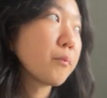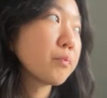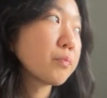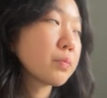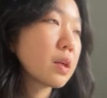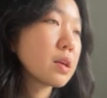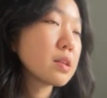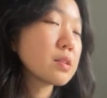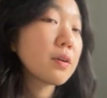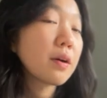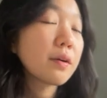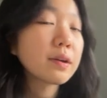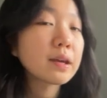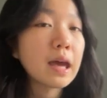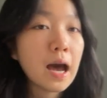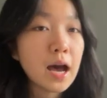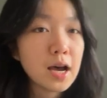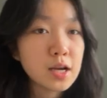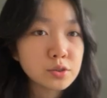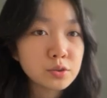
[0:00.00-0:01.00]
it's very
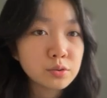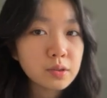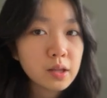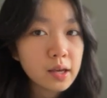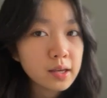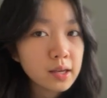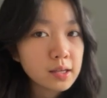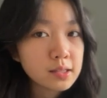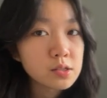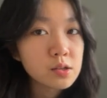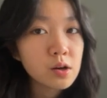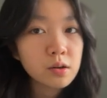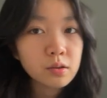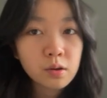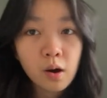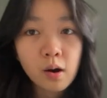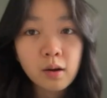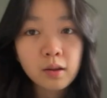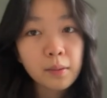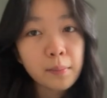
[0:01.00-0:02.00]
casual. Like it's not
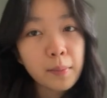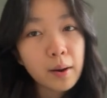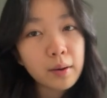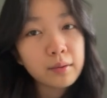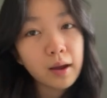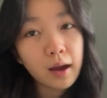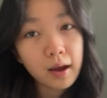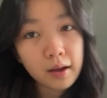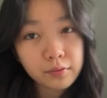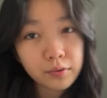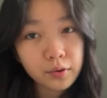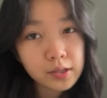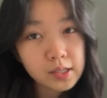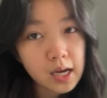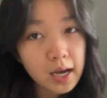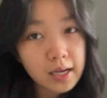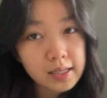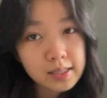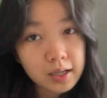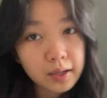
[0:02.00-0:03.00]
all about
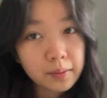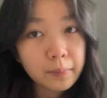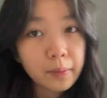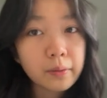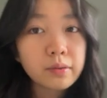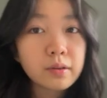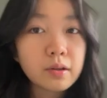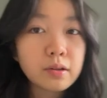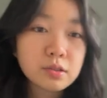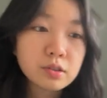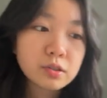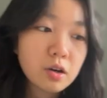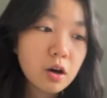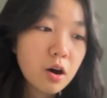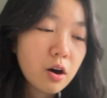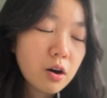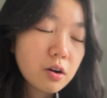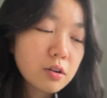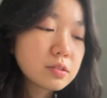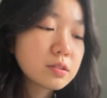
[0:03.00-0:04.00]
advertising about their
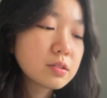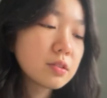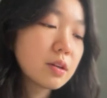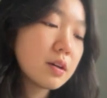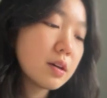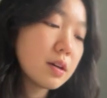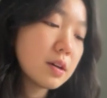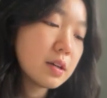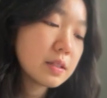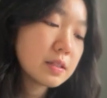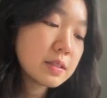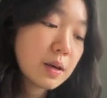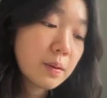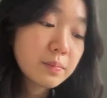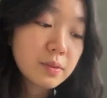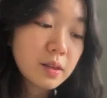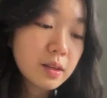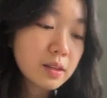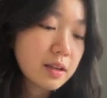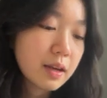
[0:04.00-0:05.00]
songs,
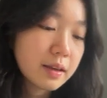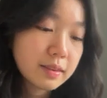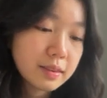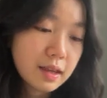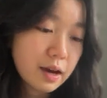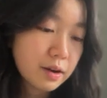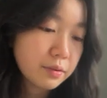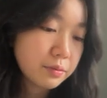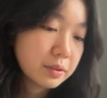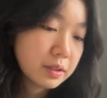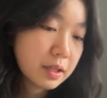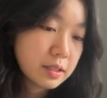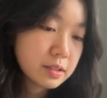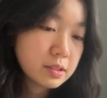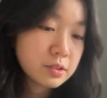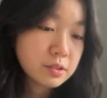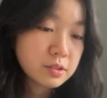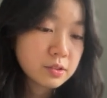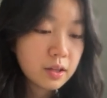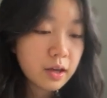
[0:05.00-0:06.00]
something like that
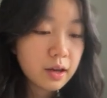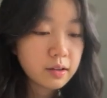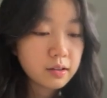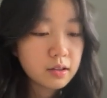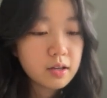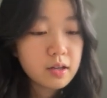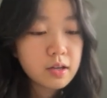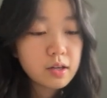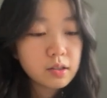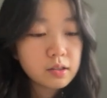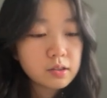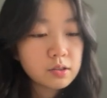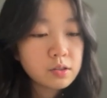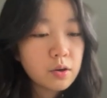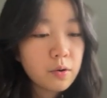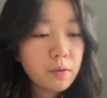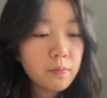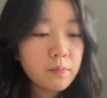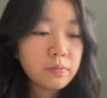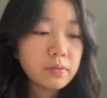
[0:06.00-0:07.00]
related to that.
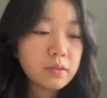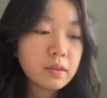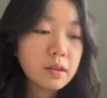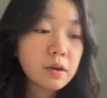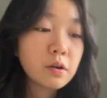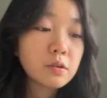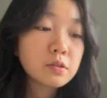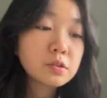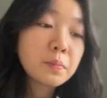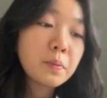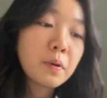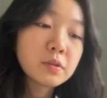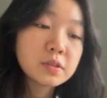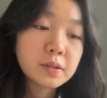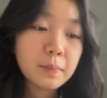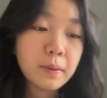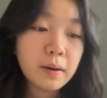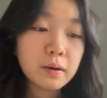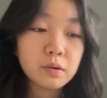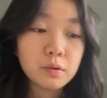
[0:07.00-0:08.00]
So they also post
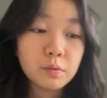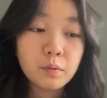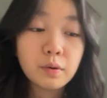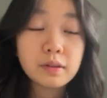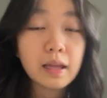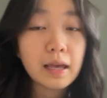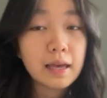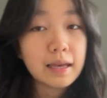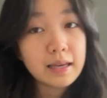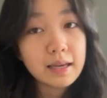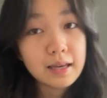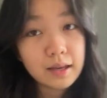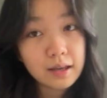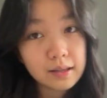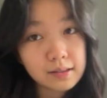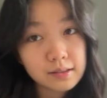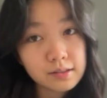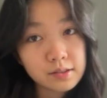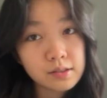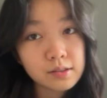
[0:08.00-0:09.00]
about what they
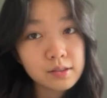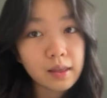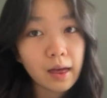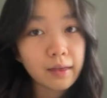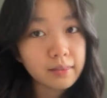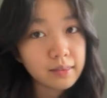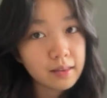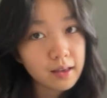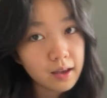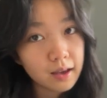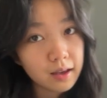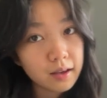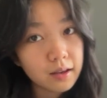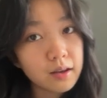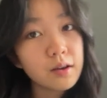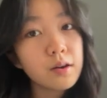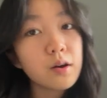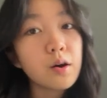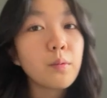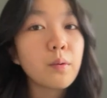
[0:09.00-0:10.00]
eat that day,
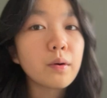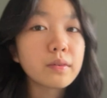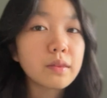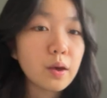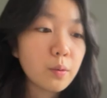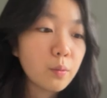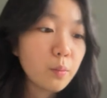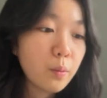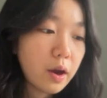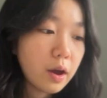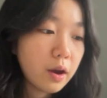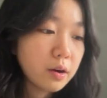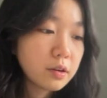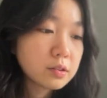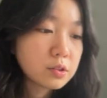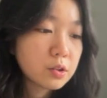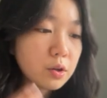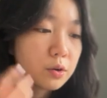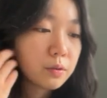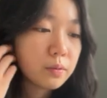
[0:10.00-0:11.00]
what they wear.
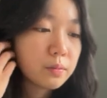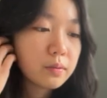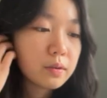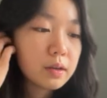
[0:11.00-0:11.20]
So